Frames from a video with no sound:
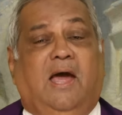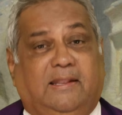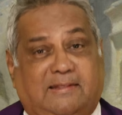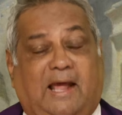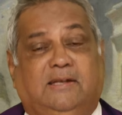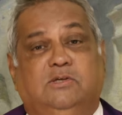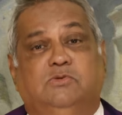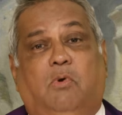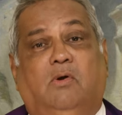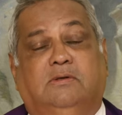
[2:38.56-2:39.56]
And that
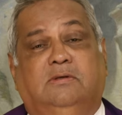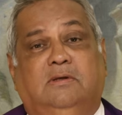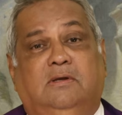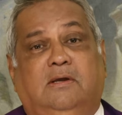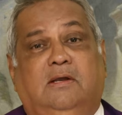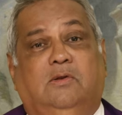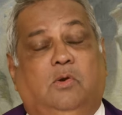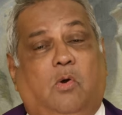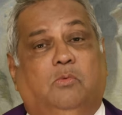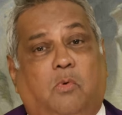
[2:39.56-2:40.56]
is what the
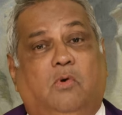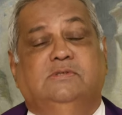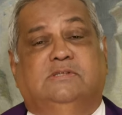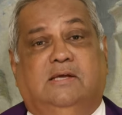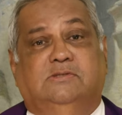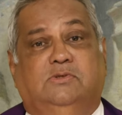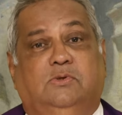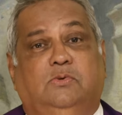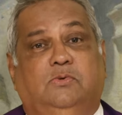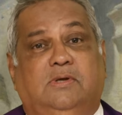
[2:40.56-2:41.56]
Lord wants us to
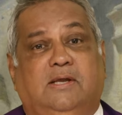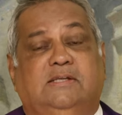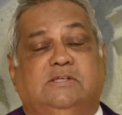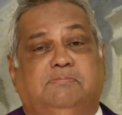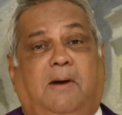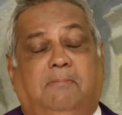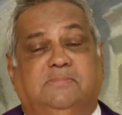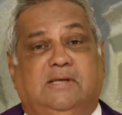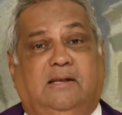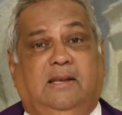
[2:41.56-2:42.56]
do in this
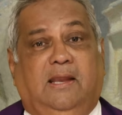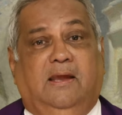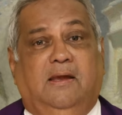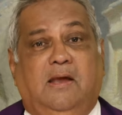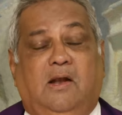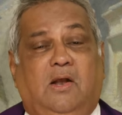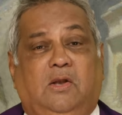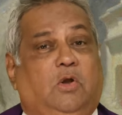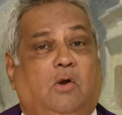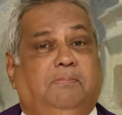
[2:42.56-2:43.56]
Palm Sunday,
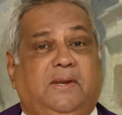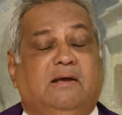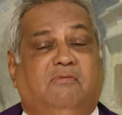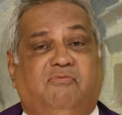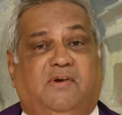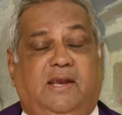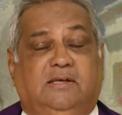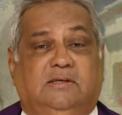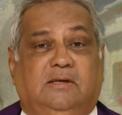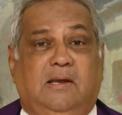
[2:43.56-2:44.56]
not being
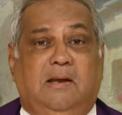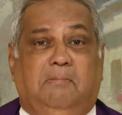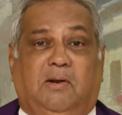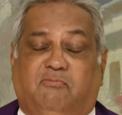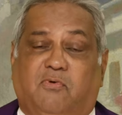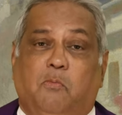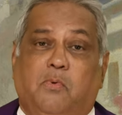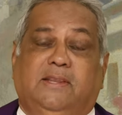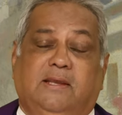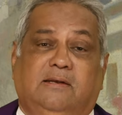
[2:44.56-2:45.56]
afraid, but from
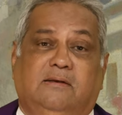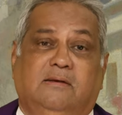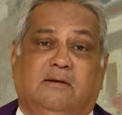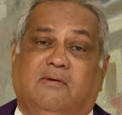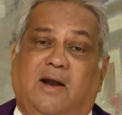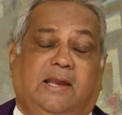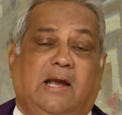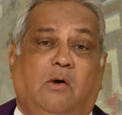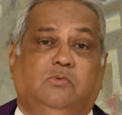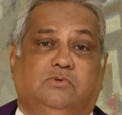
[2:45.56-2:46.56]
within cry
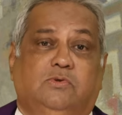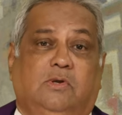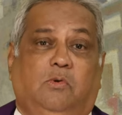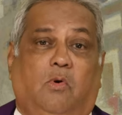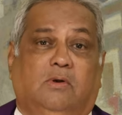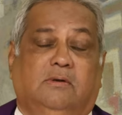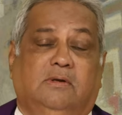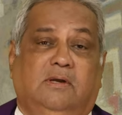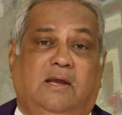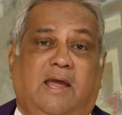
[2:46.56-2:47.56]
out to the Lord
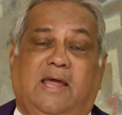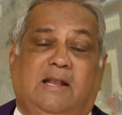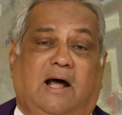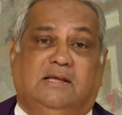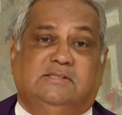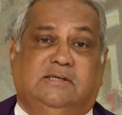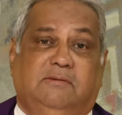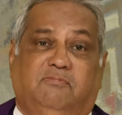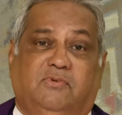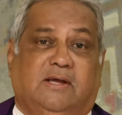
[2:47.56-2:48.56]
and ask
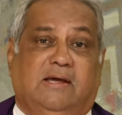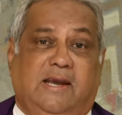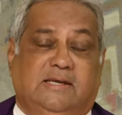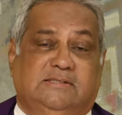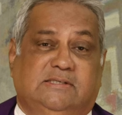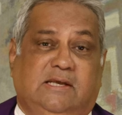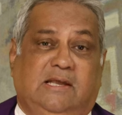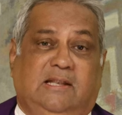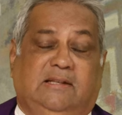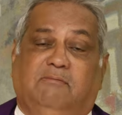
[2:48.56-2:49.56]
Him for the grace
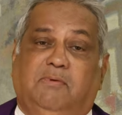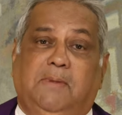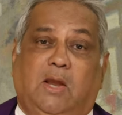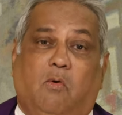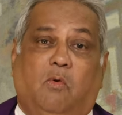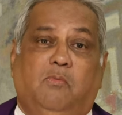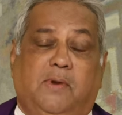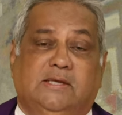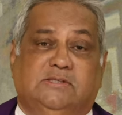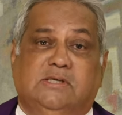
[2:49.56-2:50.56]
that we may
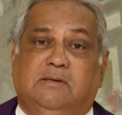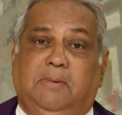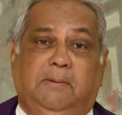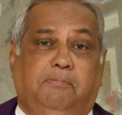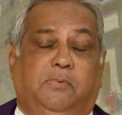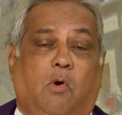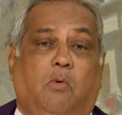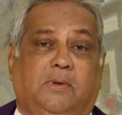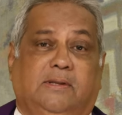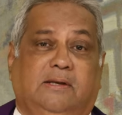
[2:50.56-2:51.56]
always be
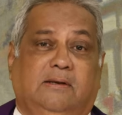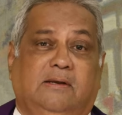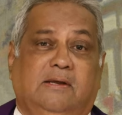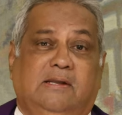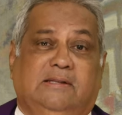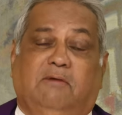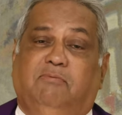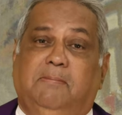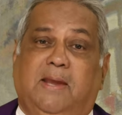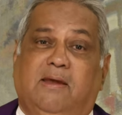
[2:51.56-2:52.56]
pure within,
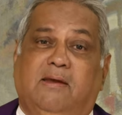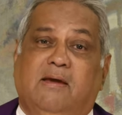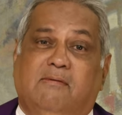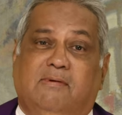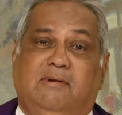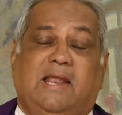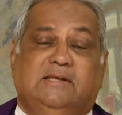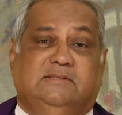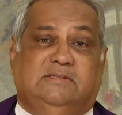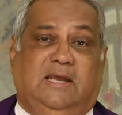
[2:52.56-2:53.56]
that we may
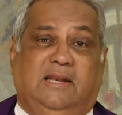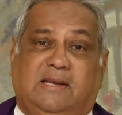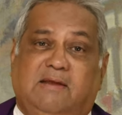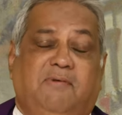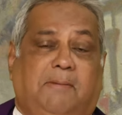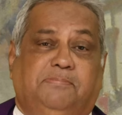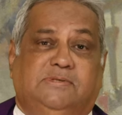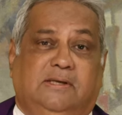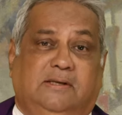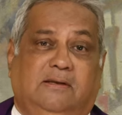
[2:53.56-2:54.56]
relent and give up
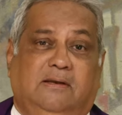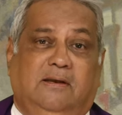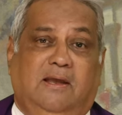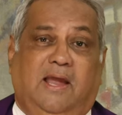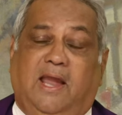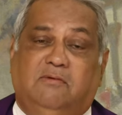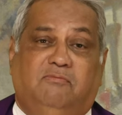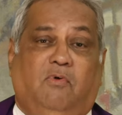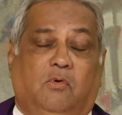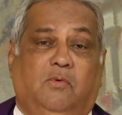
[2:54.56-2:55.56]
sin
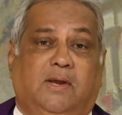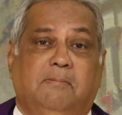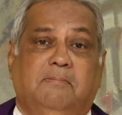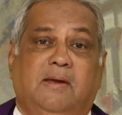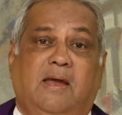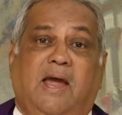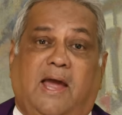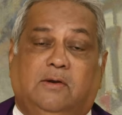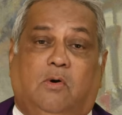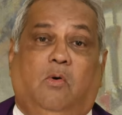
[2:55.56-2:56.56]
and follow Him,
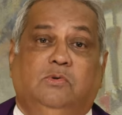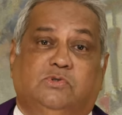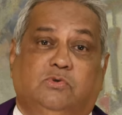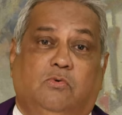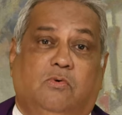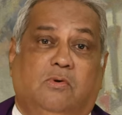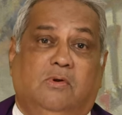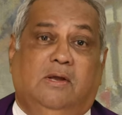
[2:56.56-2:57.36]
and also